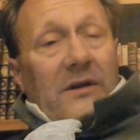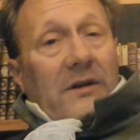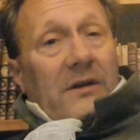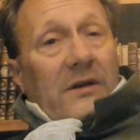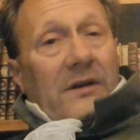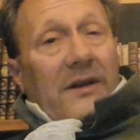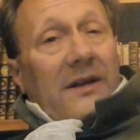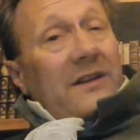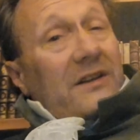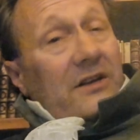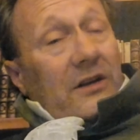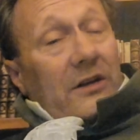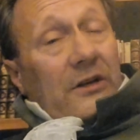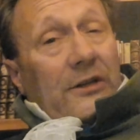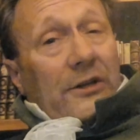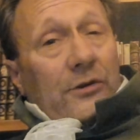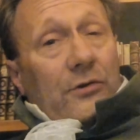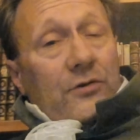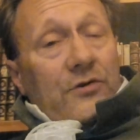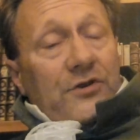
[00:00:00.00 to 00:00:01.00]
In
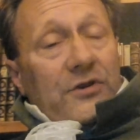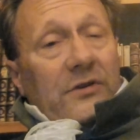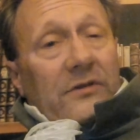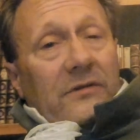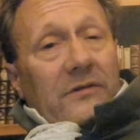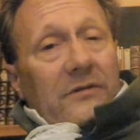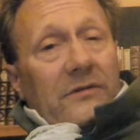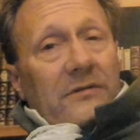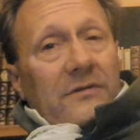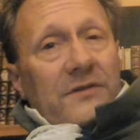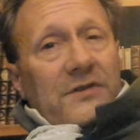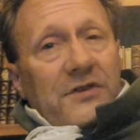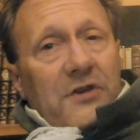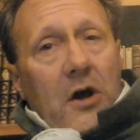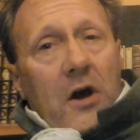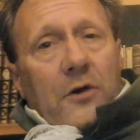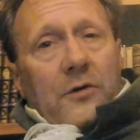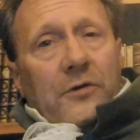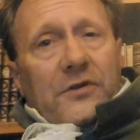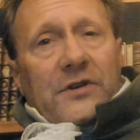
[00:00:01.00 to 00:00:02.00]
conclusion,
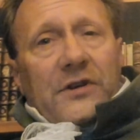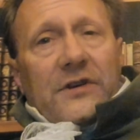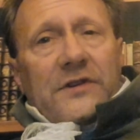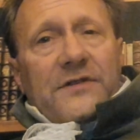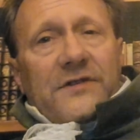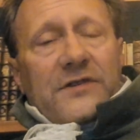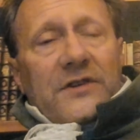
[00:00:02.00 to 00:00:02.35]
Socrates